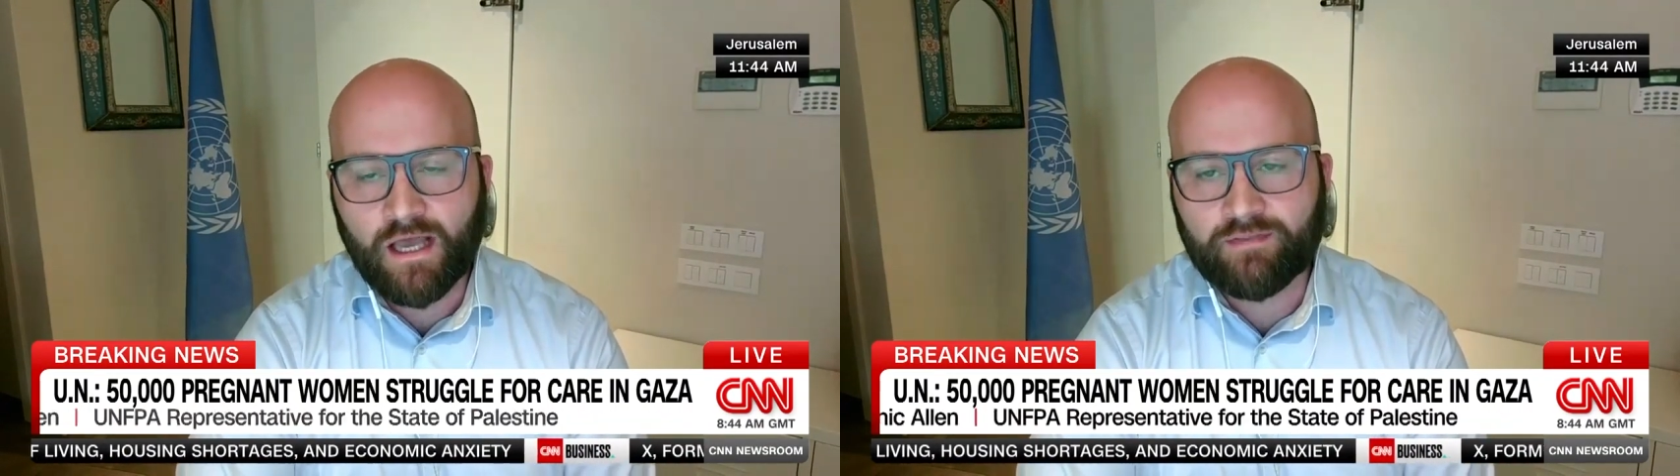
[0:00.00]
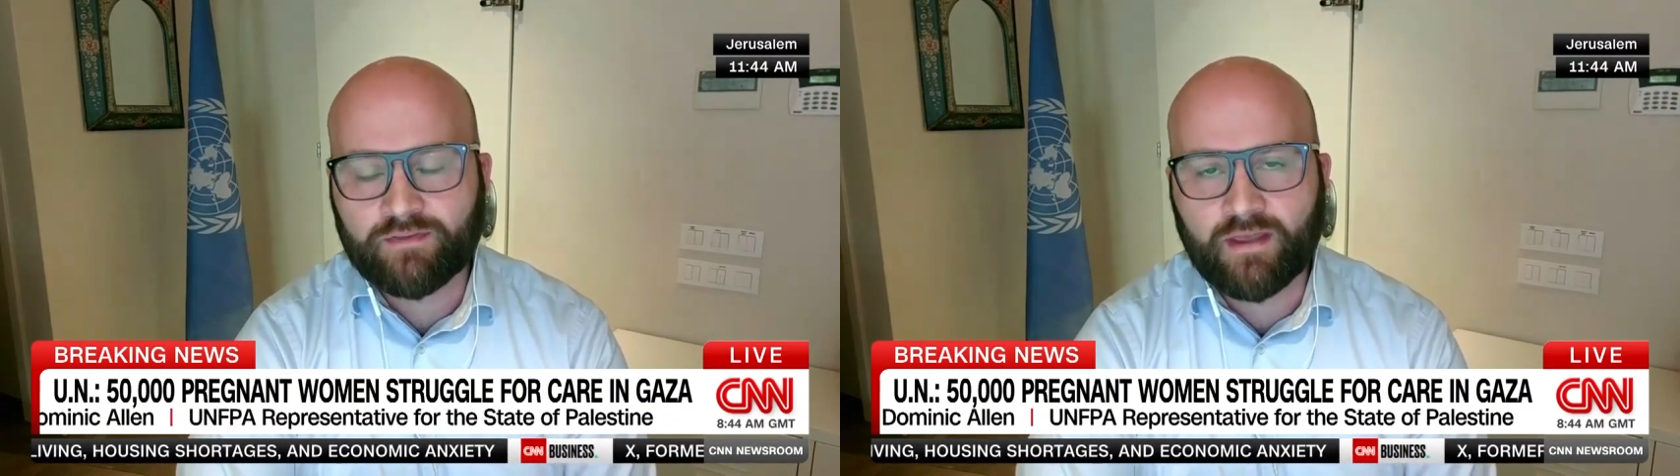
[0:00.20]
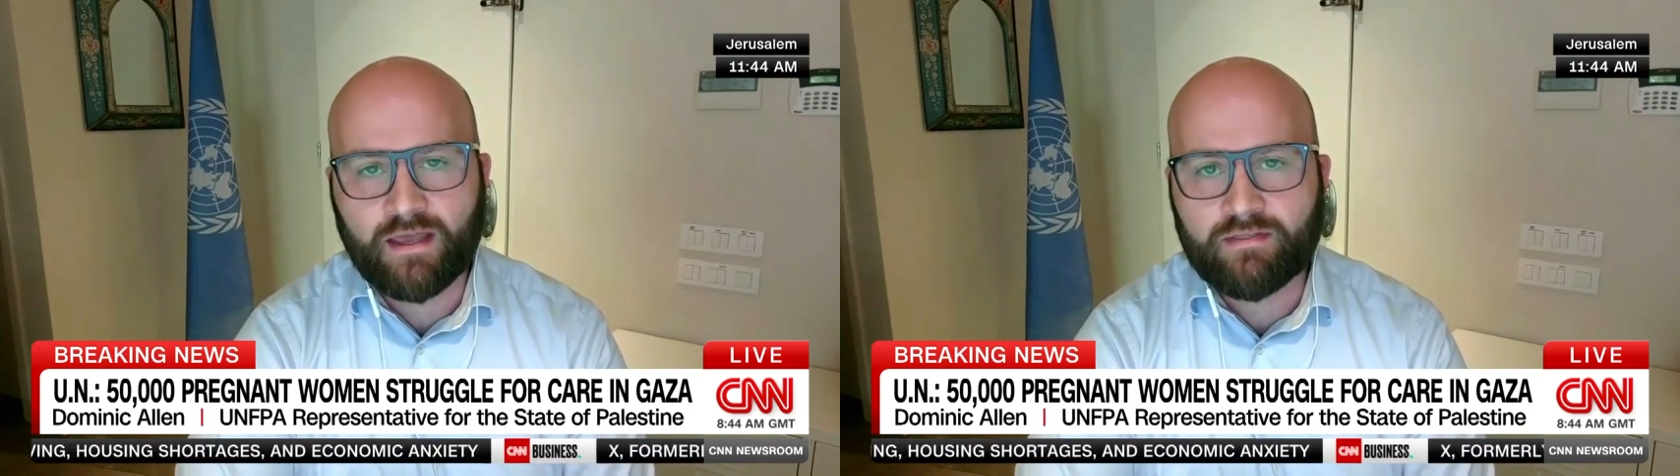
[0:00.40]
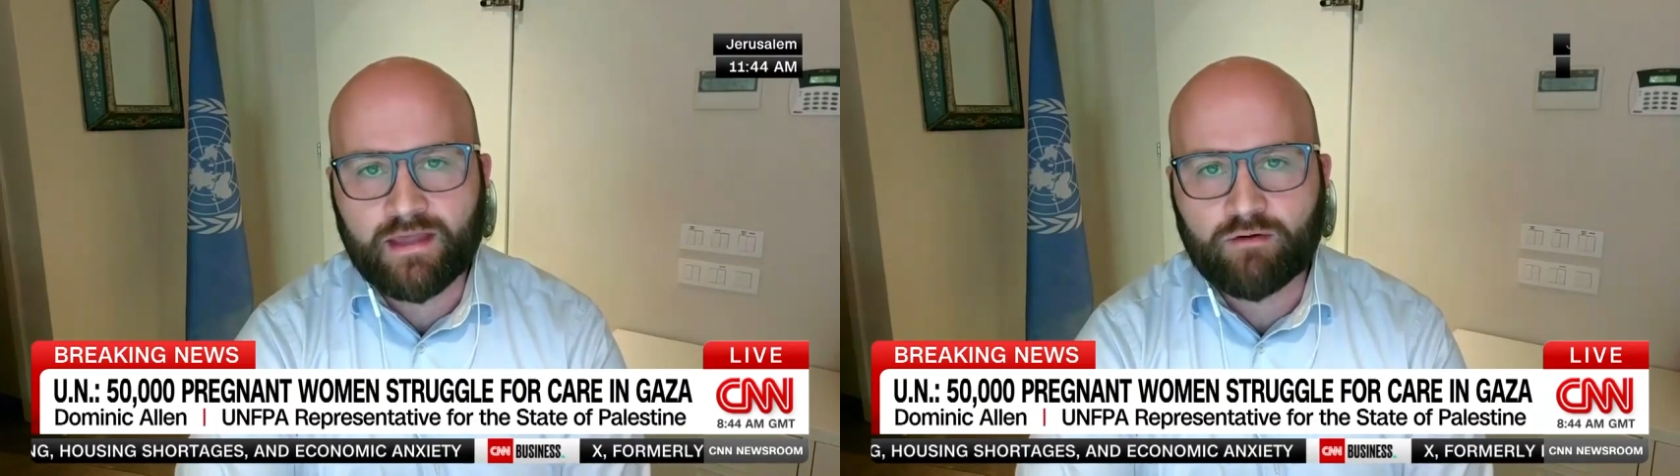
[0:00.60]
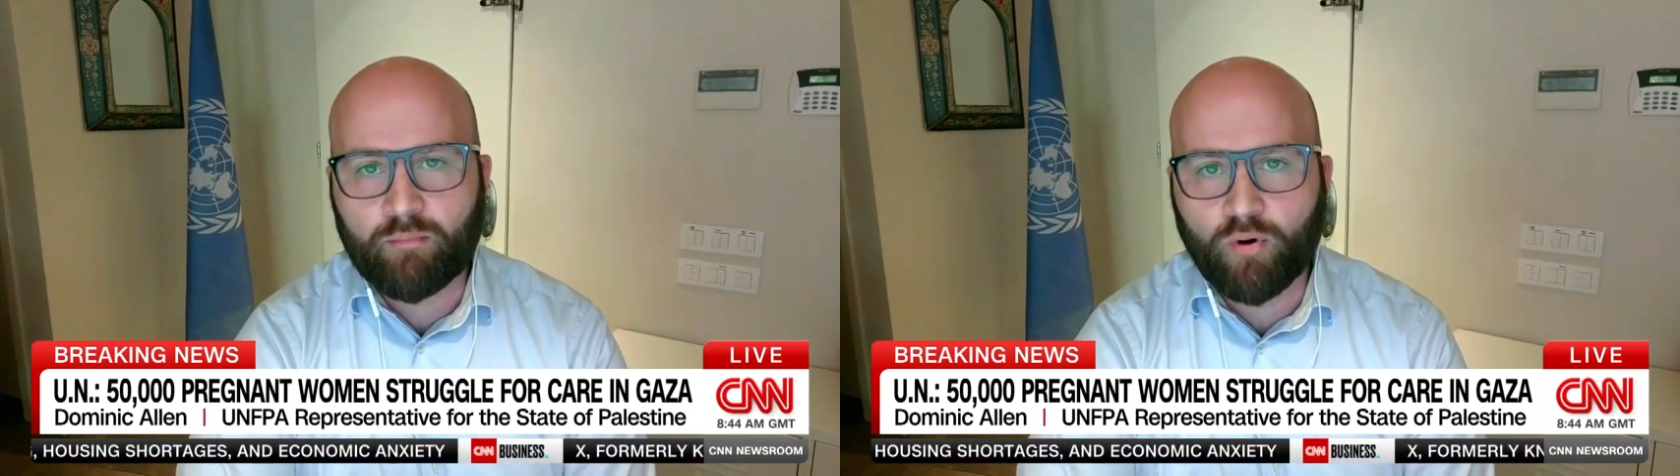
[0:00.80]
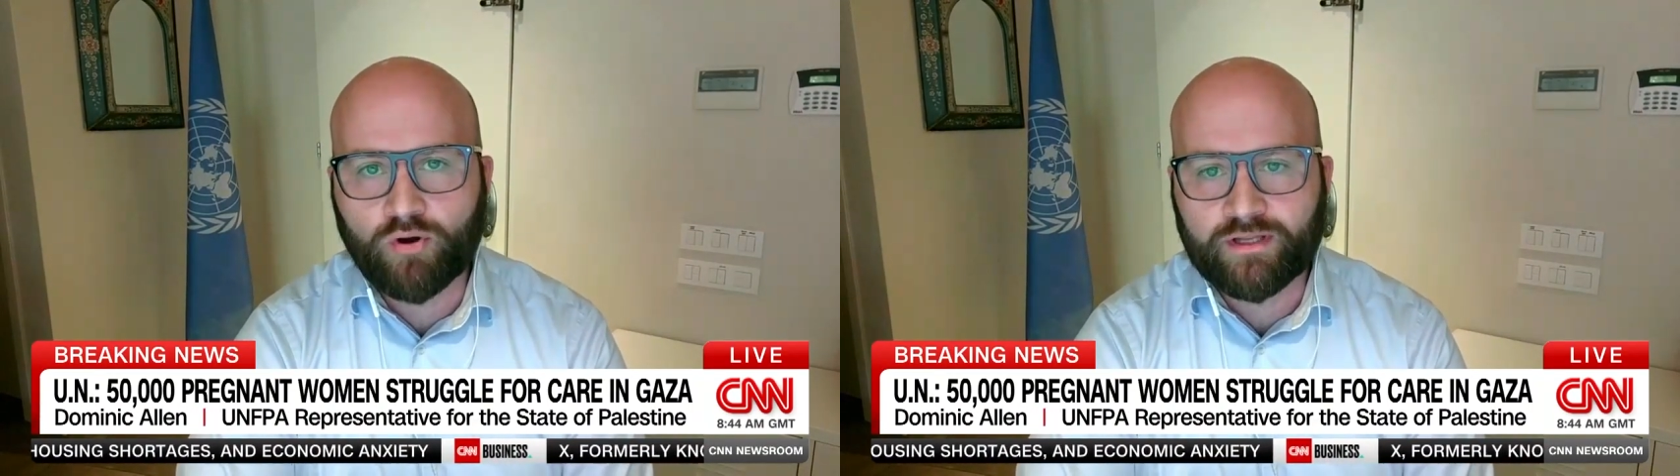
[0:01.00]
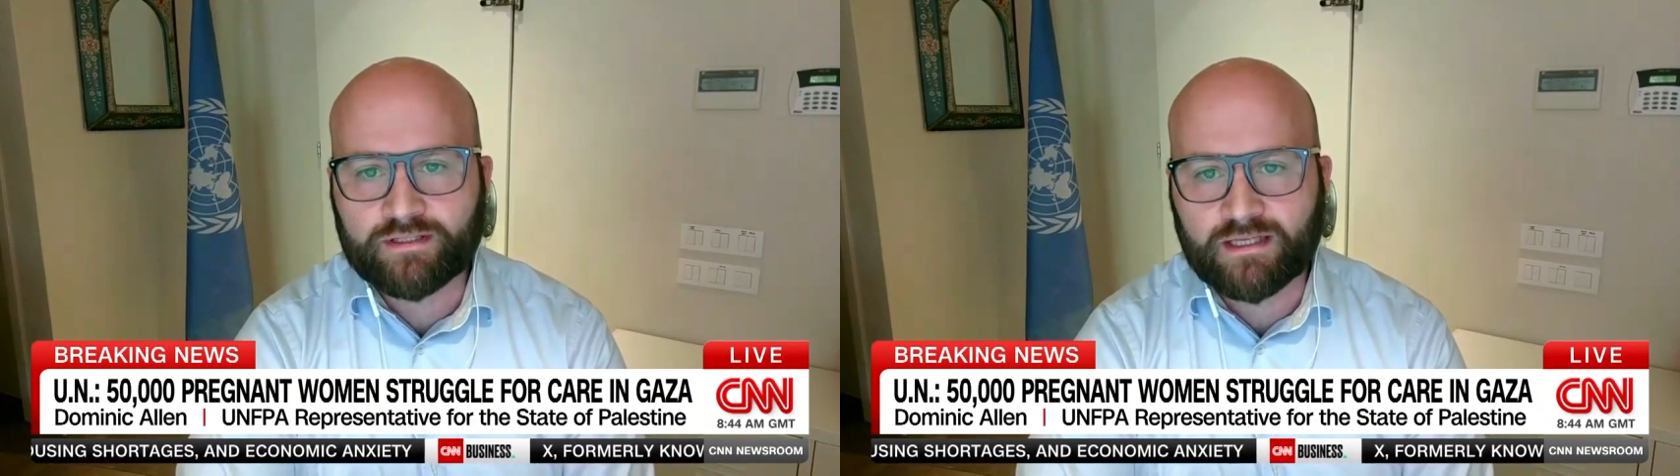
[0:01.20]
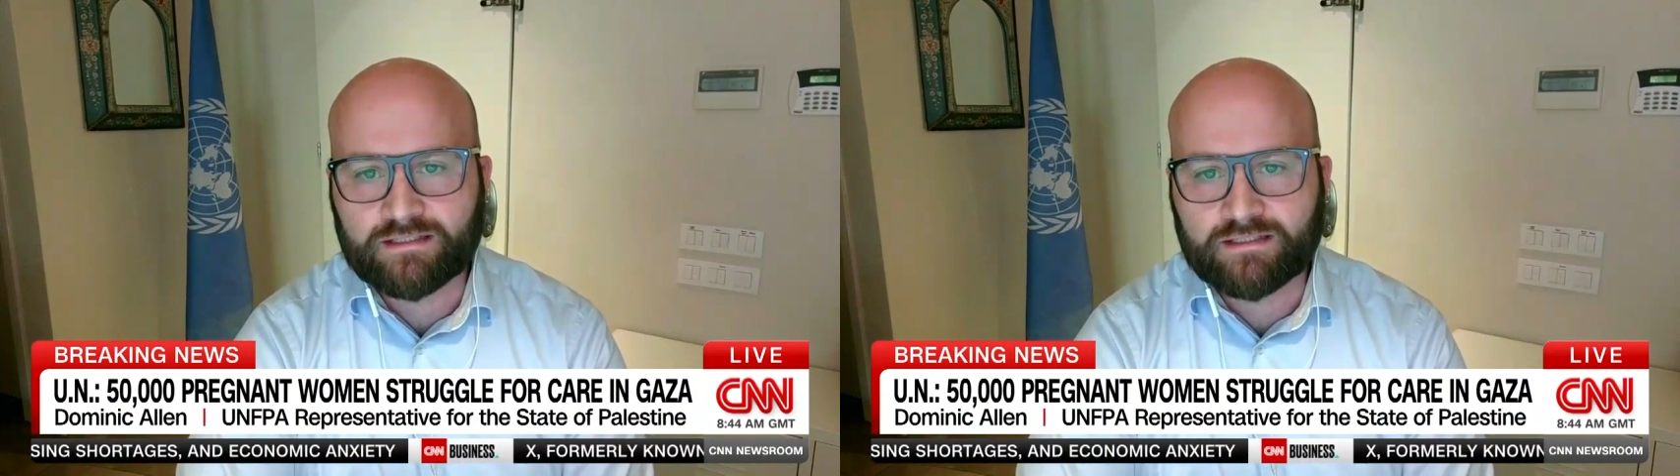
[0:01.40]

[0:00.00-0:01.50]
And they're reporting